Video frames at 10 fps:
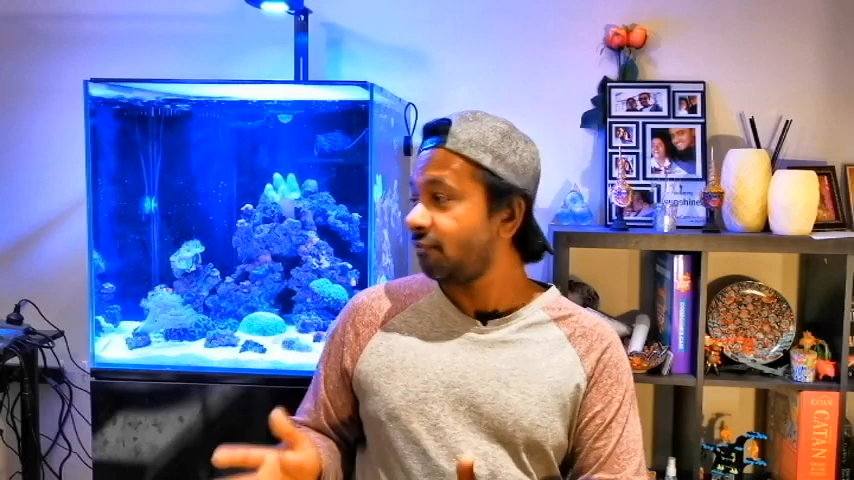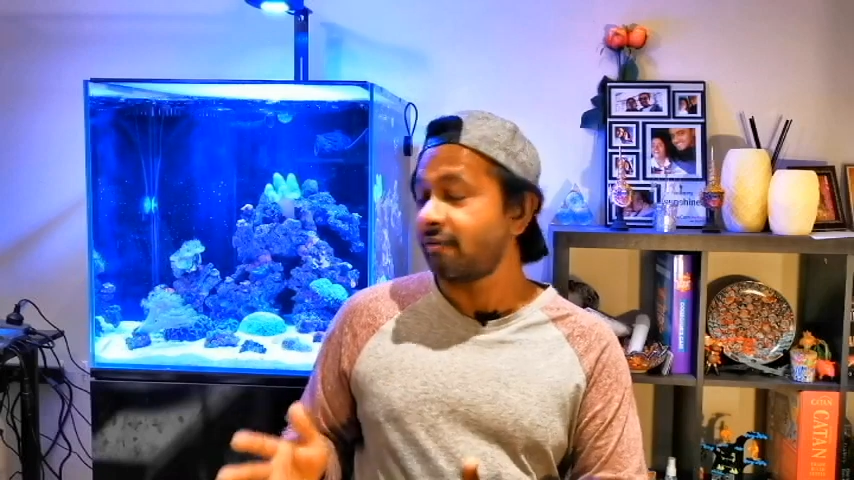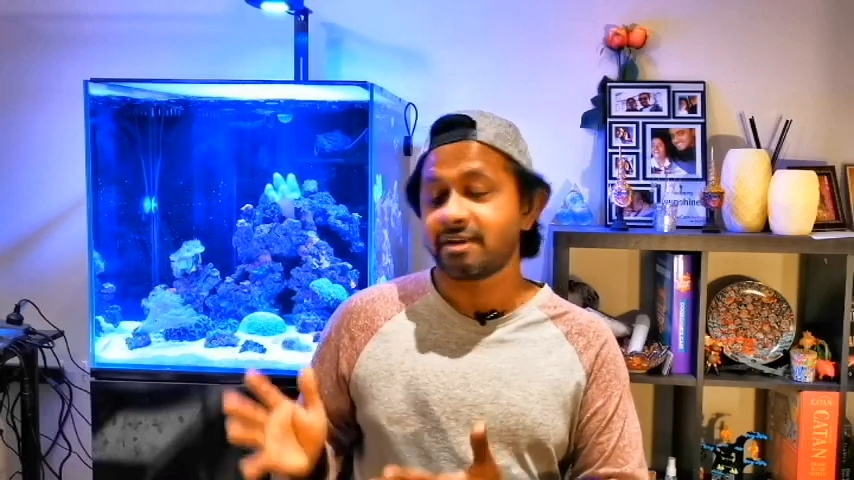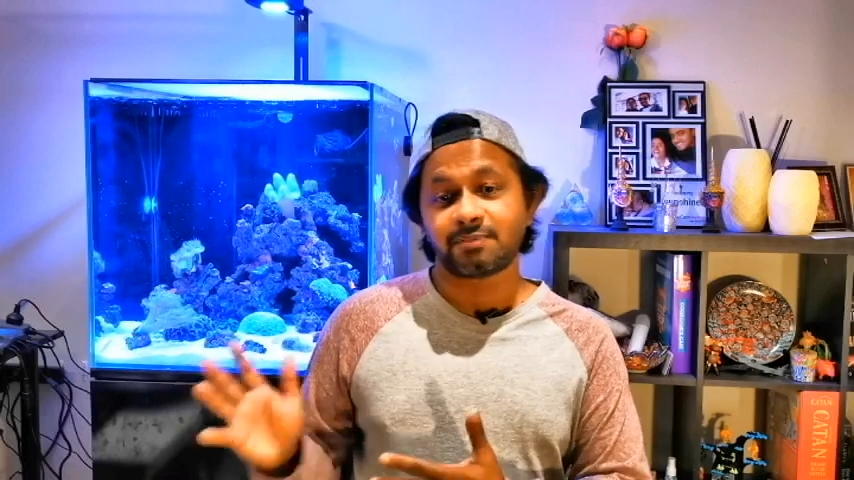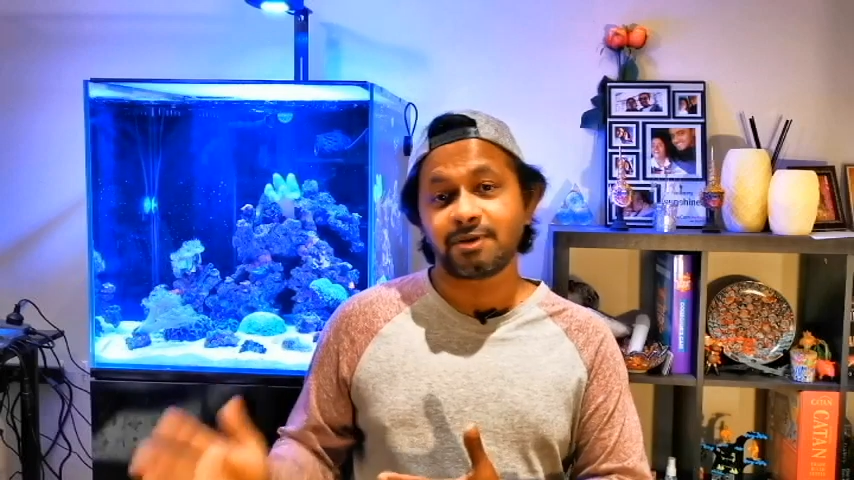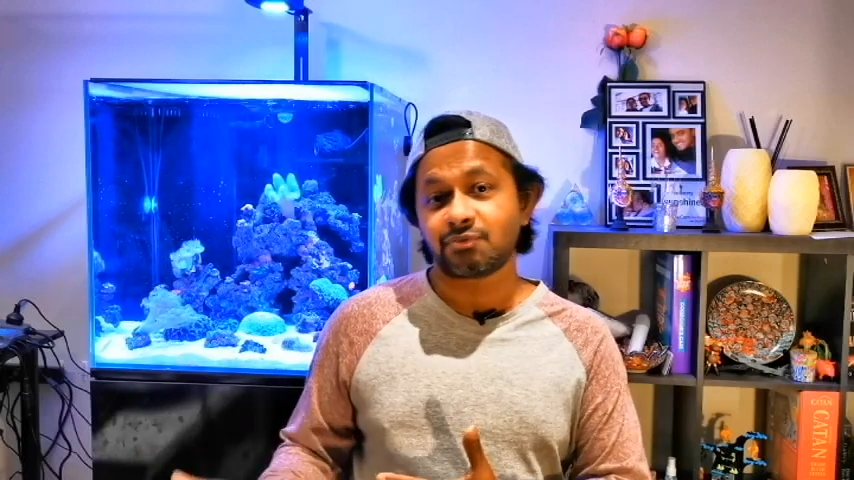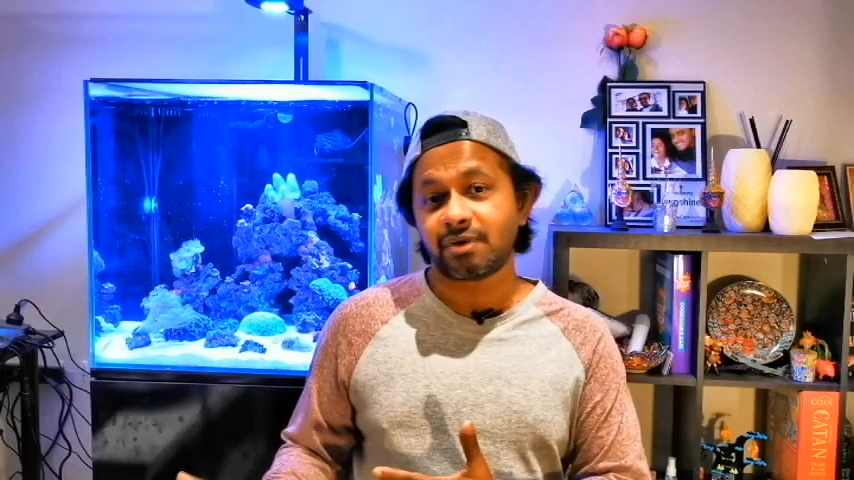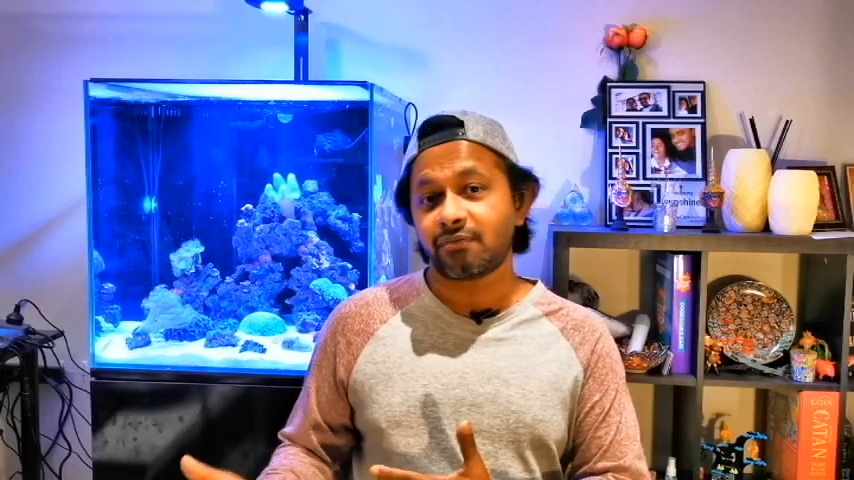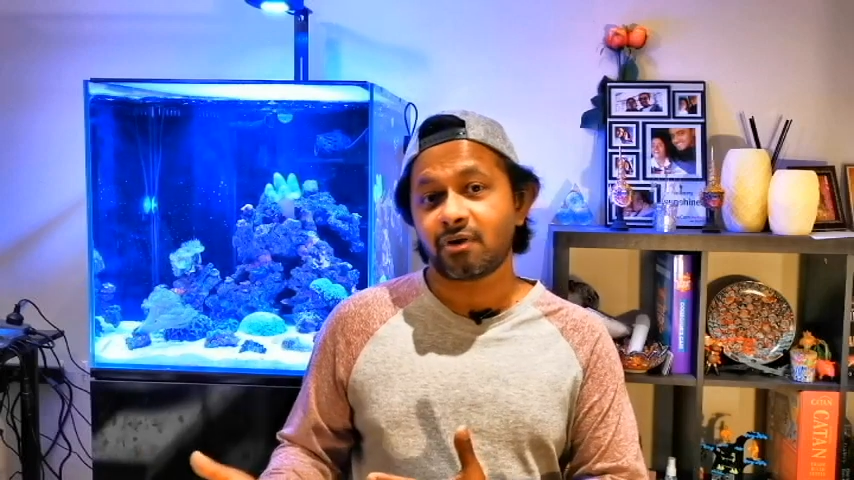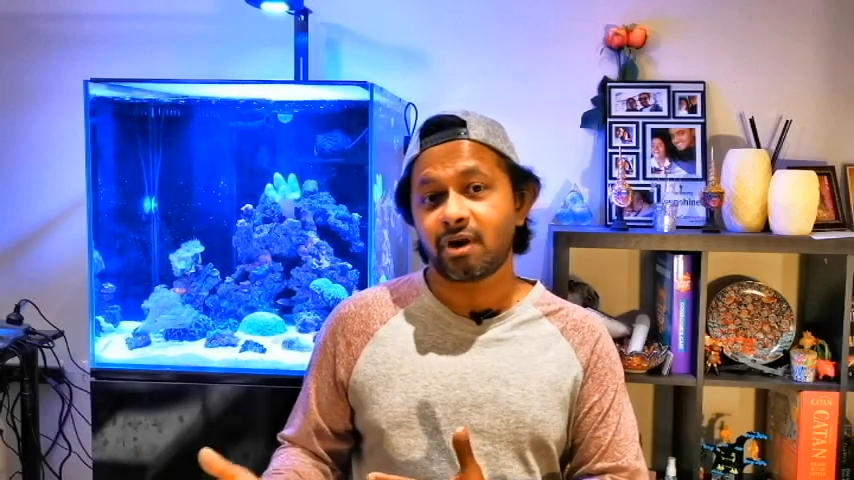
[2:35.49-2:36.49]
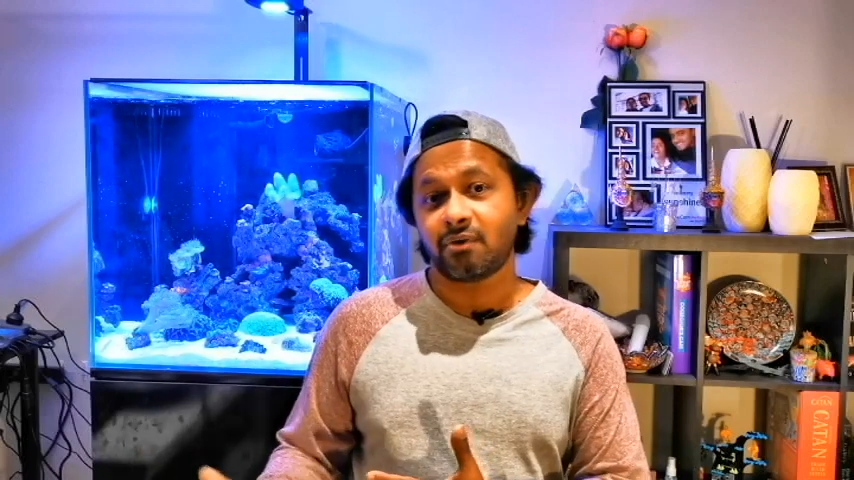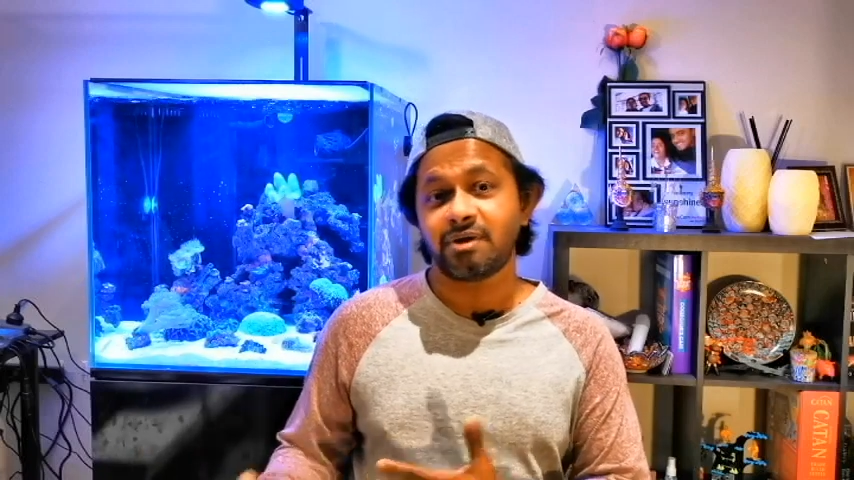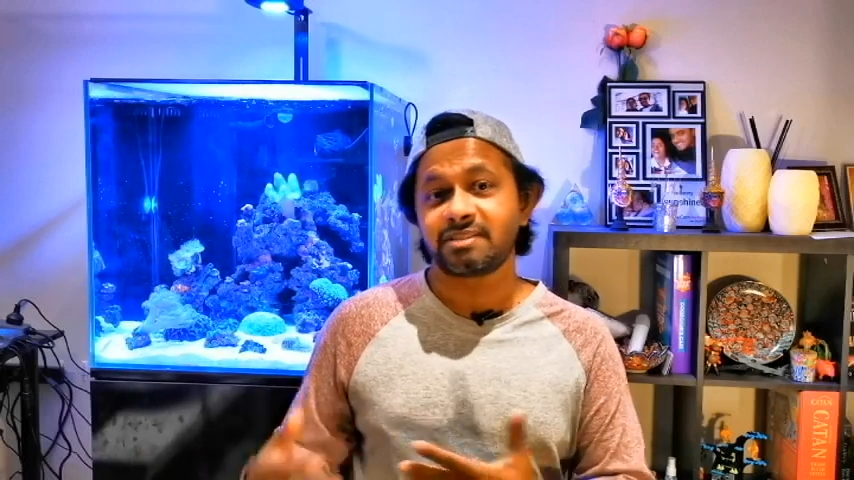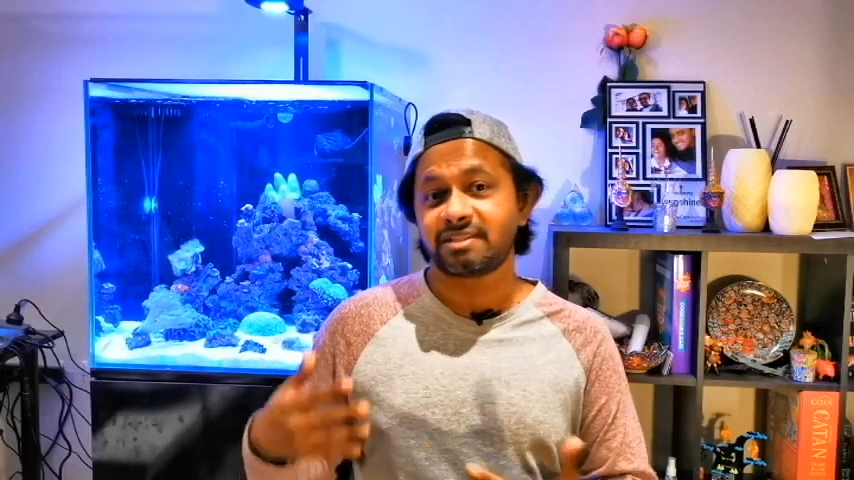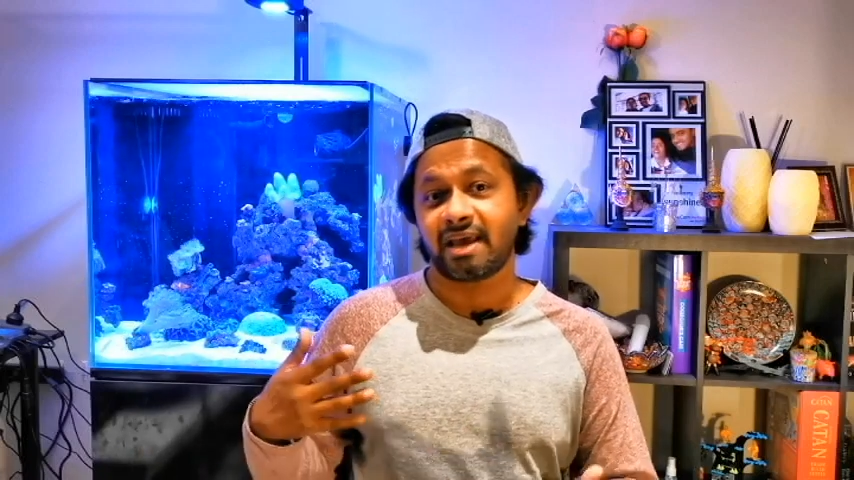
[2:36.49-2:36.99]
far it's been 24
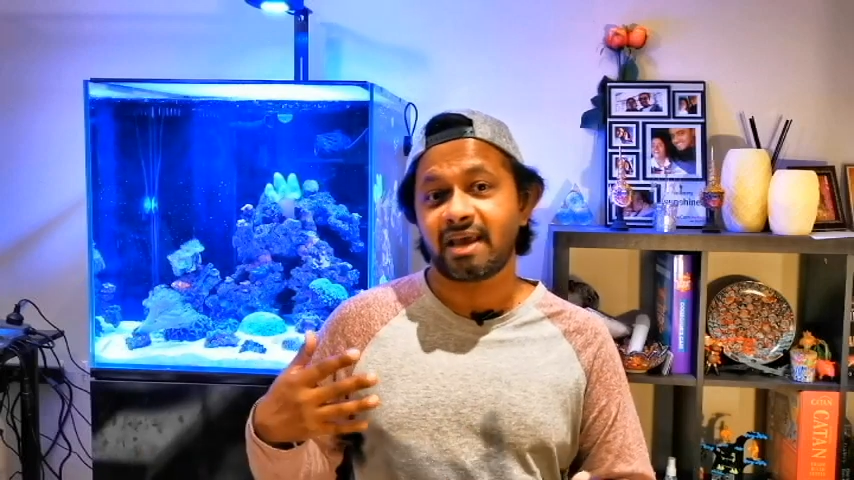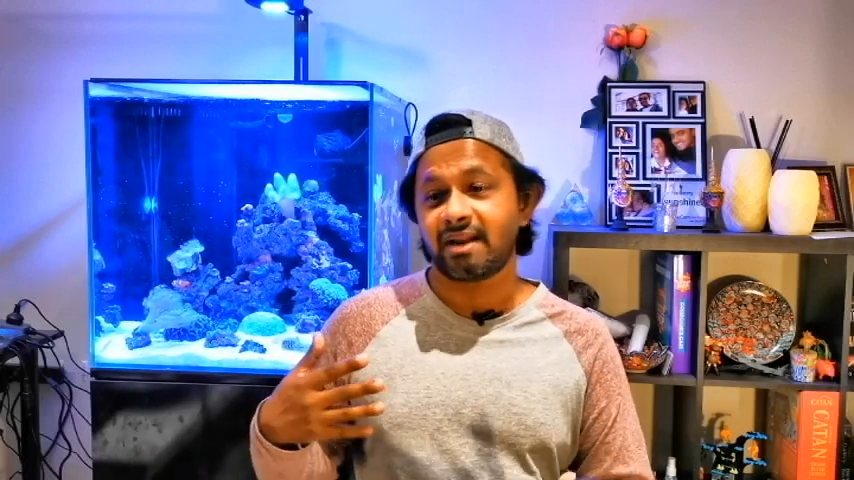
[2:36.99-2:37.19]
hours